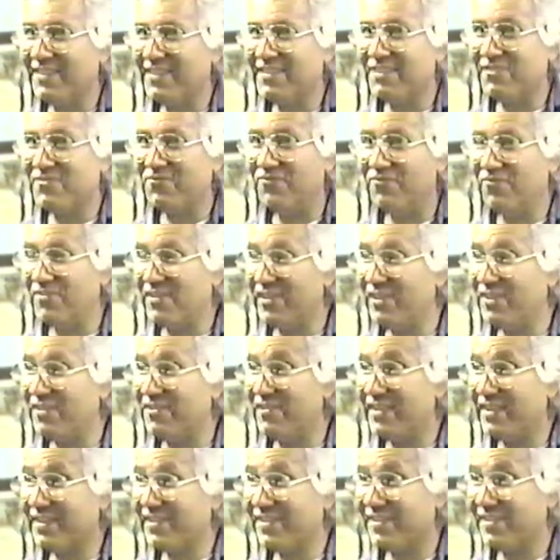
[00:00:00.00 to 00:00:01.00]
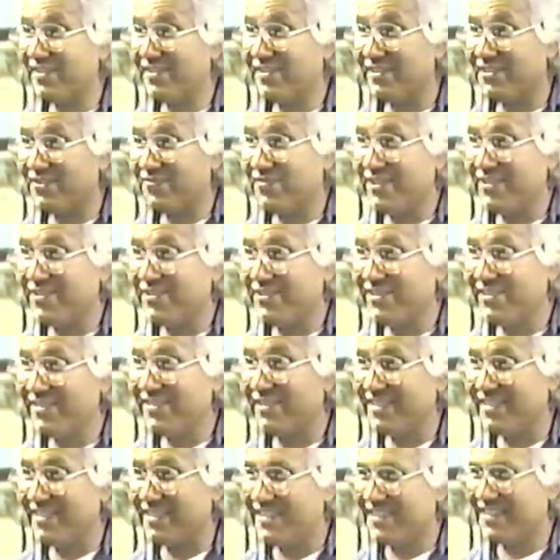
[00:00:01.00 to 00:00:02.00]
It's very clear as we go
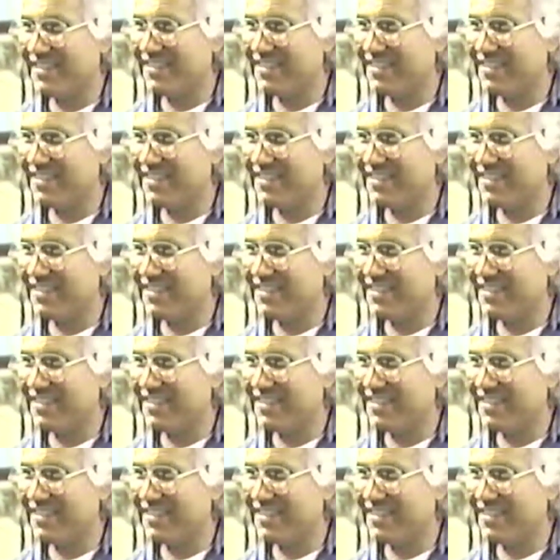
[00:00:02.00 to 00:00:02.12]
through this.